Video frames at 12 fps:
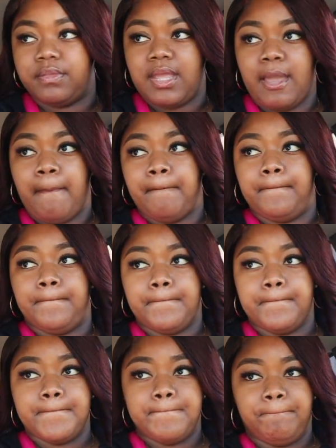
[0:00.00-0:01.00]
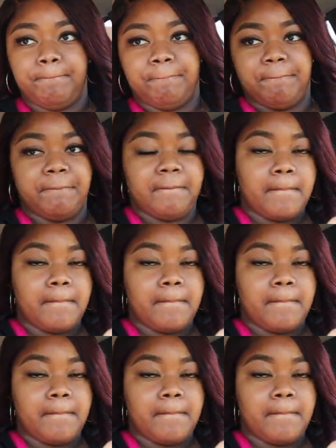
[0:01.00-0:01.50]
this the only lotion you got in